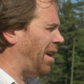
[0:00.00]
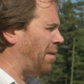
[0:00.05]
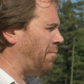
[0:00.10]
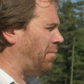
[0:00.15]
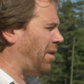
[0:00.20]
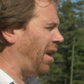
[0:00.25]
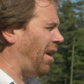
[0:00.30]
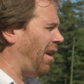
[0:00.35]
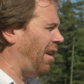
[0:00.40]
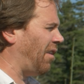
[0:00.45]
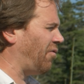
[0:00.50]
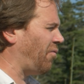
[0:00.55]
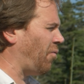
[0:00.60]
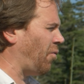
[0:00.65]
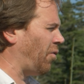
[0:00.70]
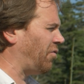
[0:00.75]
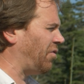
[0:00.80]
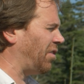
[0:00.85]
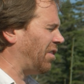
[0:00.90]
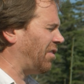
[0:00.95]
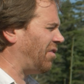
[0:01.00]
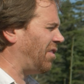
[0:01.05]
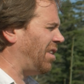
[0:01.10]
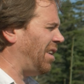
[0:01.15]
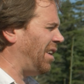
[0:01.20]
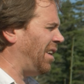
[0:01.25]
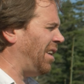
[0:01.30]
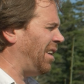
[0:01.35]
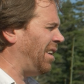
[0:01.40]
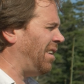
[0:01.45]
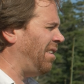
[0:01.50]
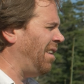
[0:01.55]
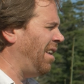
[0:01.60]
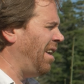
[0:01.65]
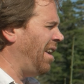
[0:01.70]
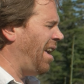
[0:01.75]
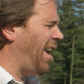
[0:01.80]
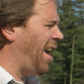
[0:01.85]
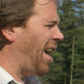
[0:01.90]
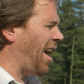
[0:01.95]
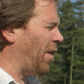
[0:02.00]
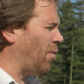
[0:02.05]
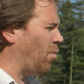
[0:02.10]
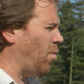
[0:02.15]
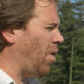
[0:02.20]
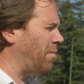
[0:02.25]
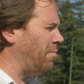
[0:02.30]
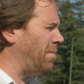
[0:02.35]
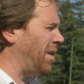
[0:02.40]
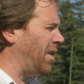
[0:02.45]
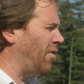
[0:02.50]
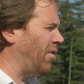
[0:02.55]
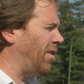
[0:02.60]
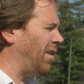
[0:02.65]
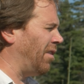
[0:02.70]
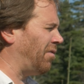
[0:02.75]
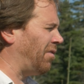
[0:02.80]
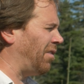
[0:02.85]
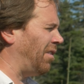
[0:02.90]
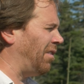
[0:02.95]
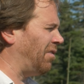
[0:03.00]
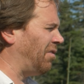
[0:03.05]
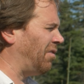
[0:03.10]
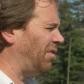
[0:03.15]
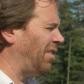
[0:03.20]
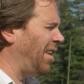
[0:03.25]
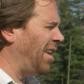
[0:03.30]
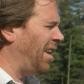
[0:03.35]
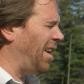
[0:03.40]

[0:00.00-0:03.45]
MKH-416 at a 1 meter distance.